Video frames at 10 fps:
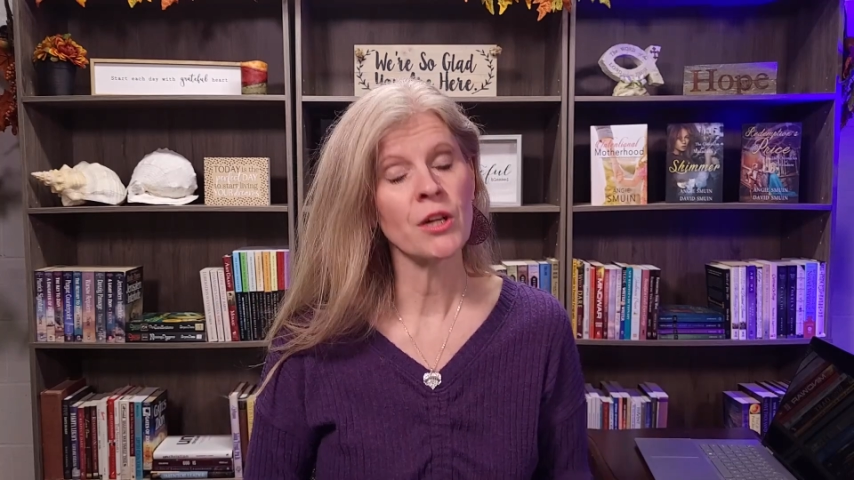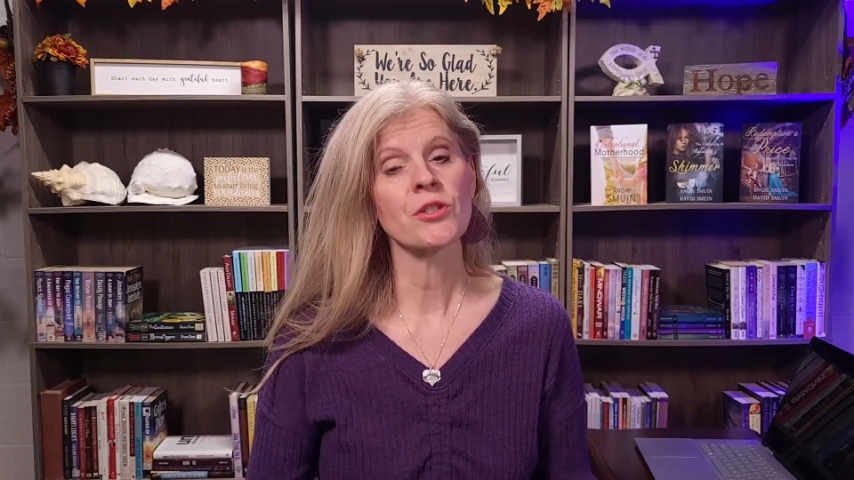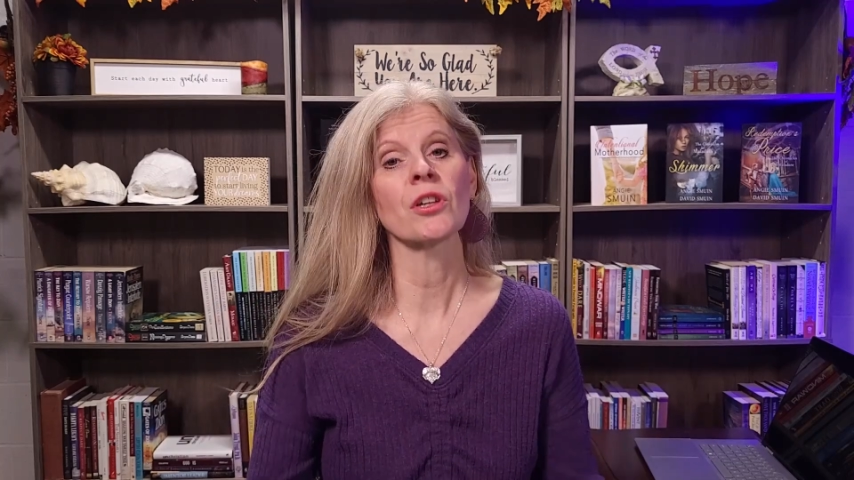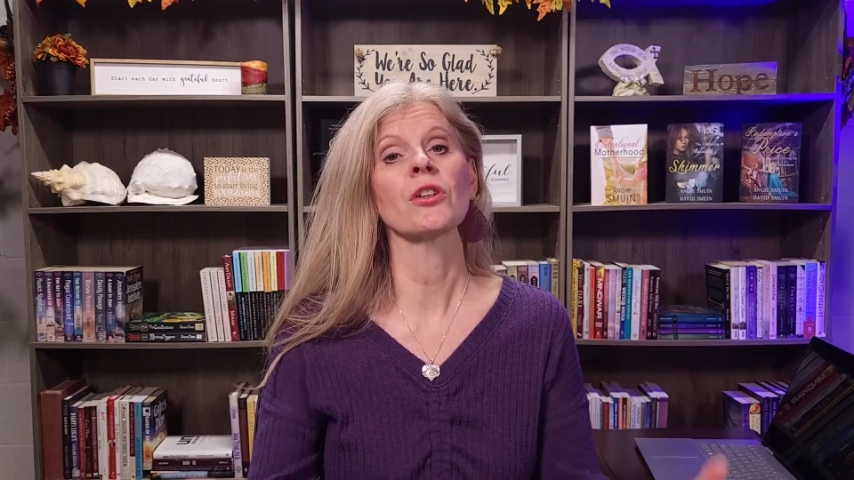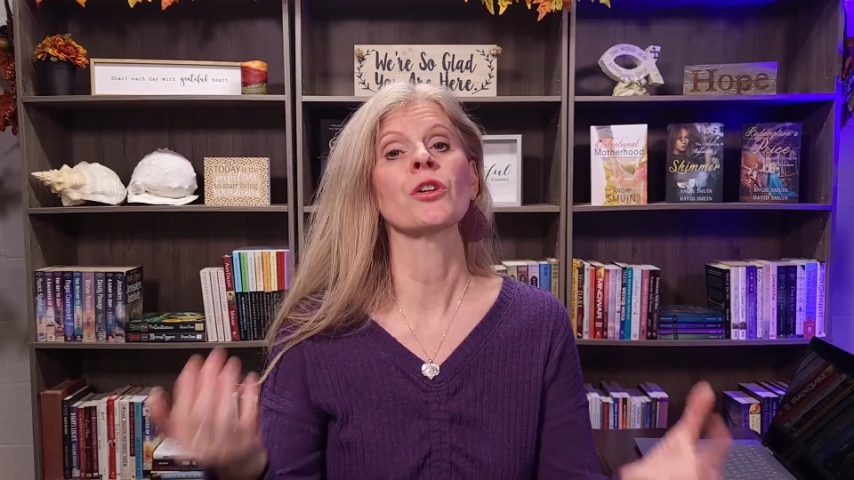
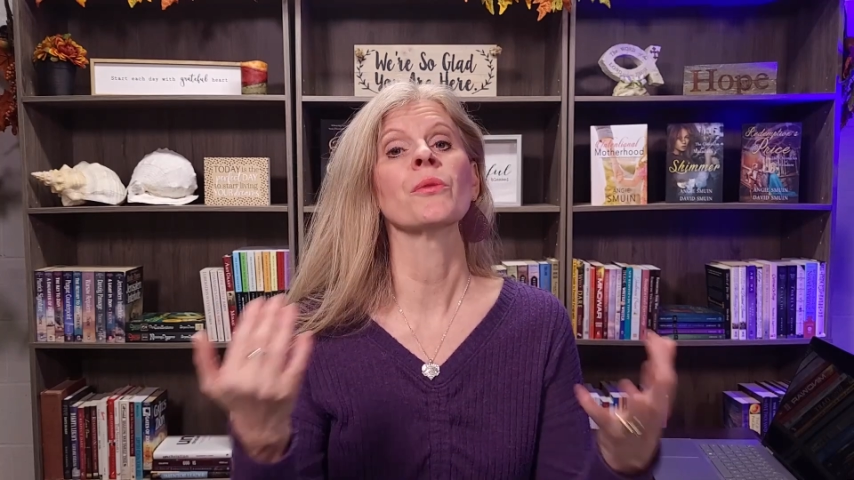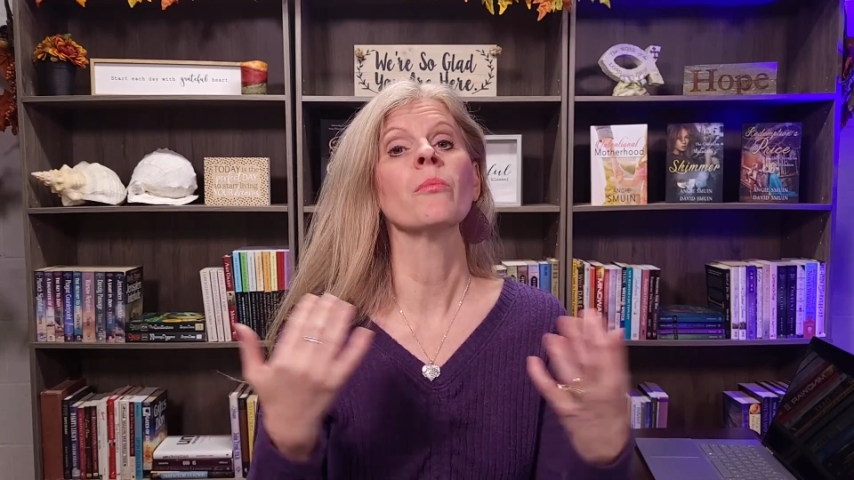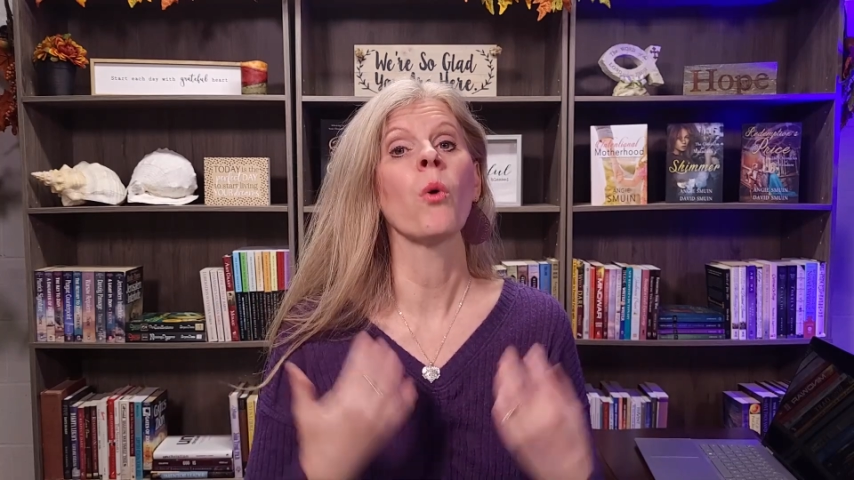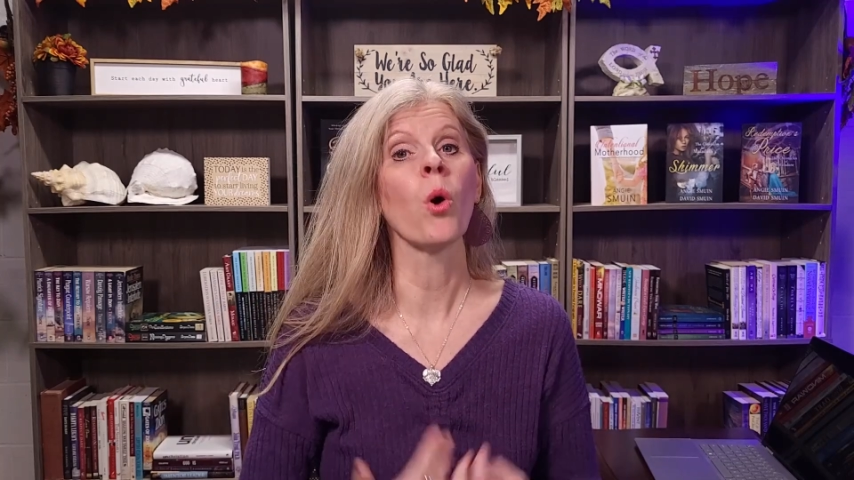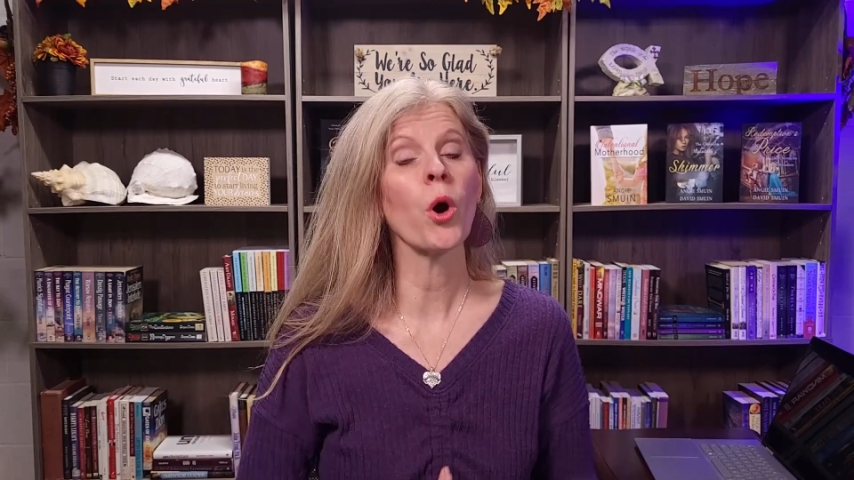to learn
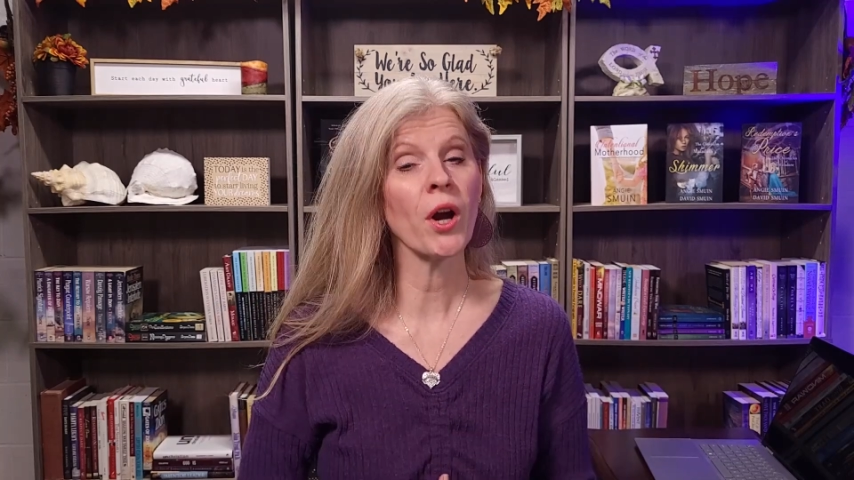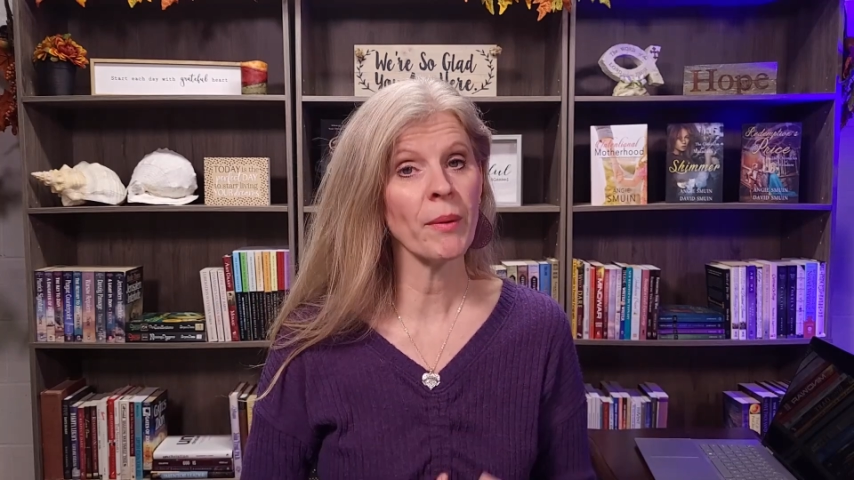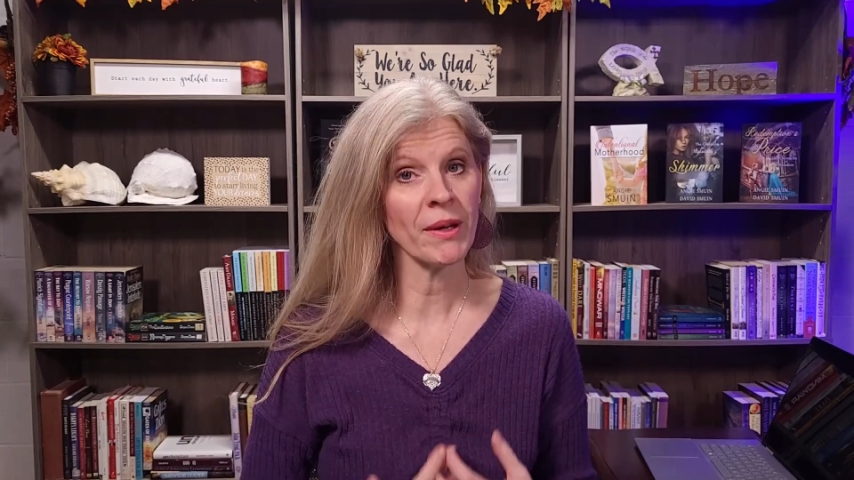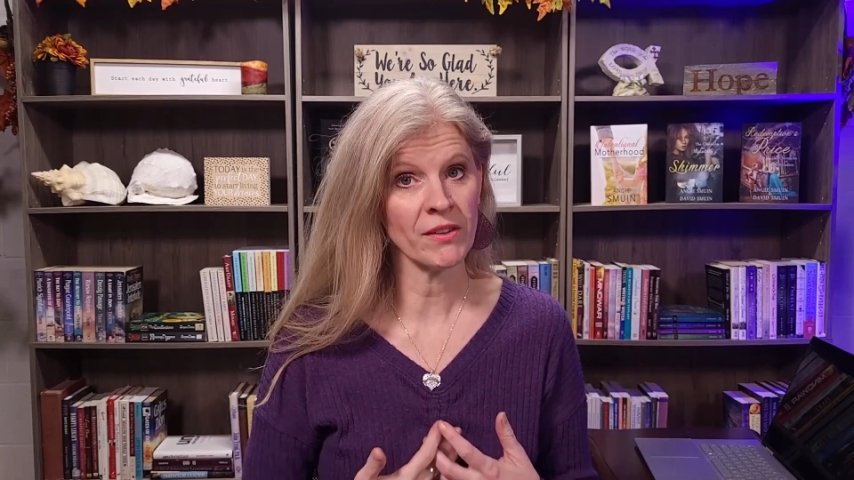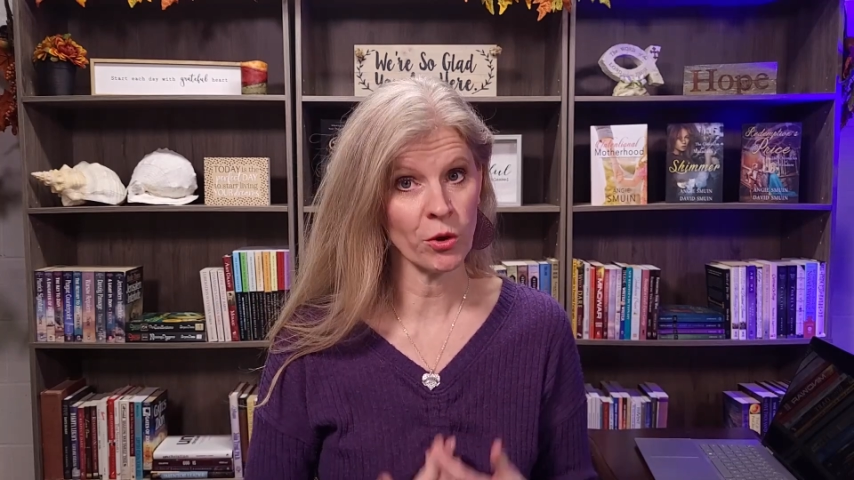more
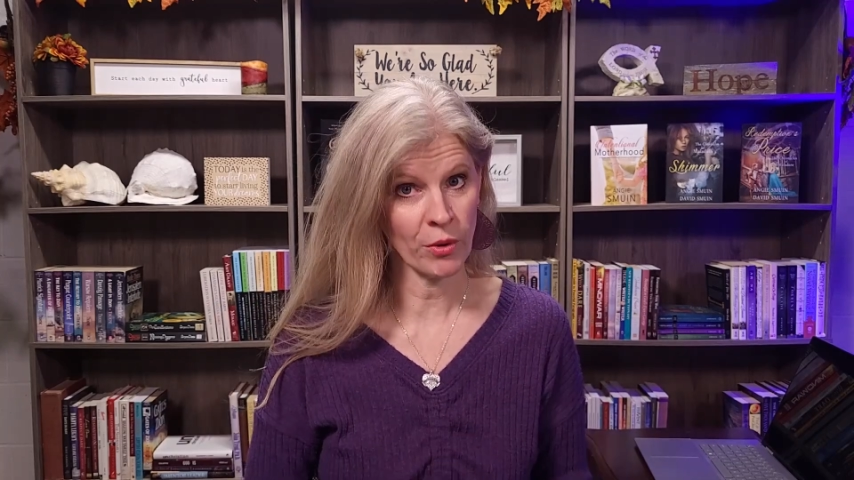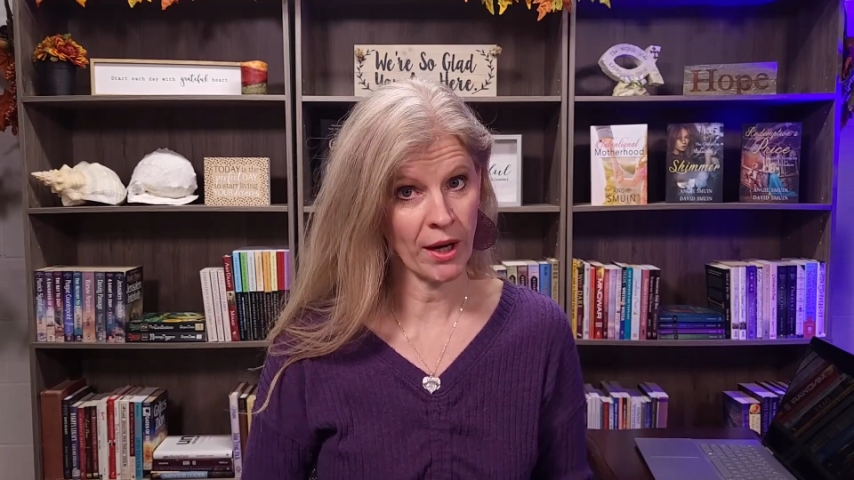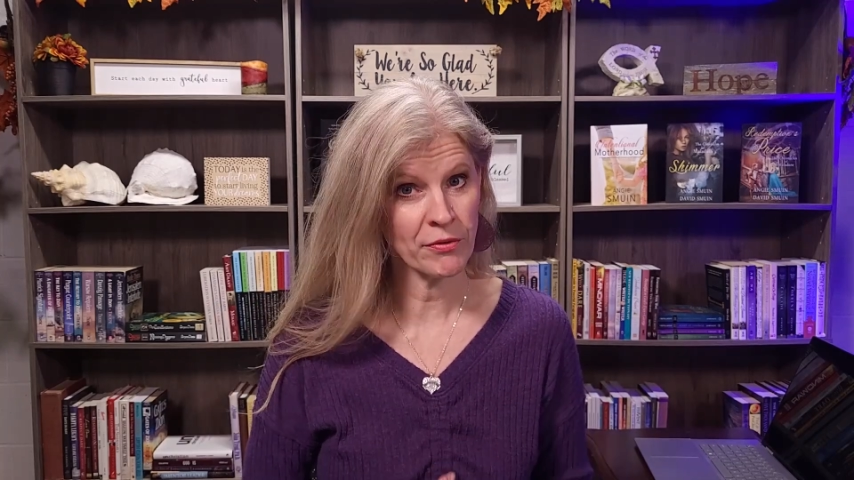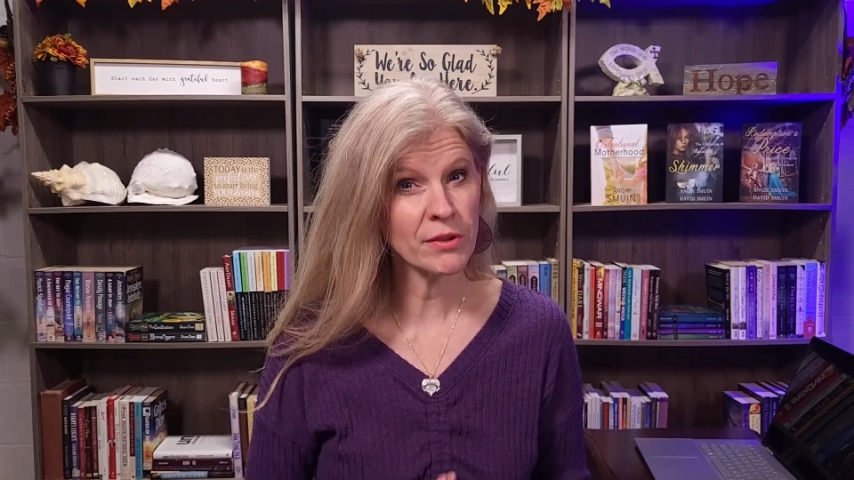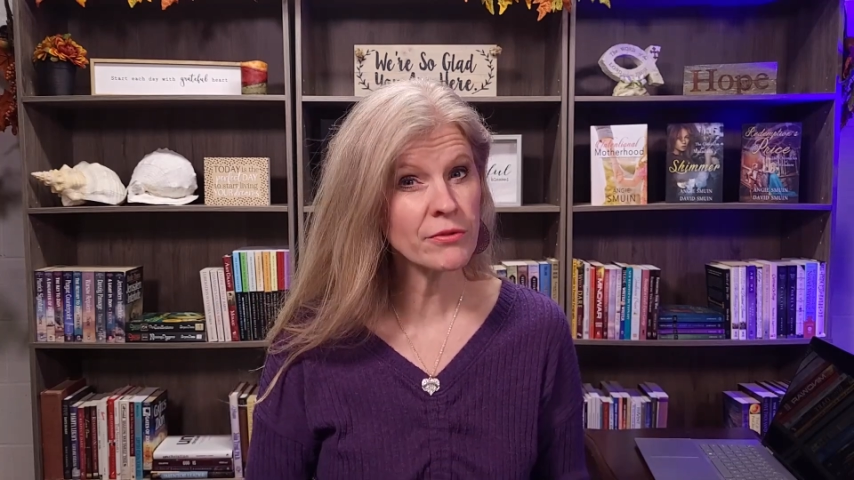about the craft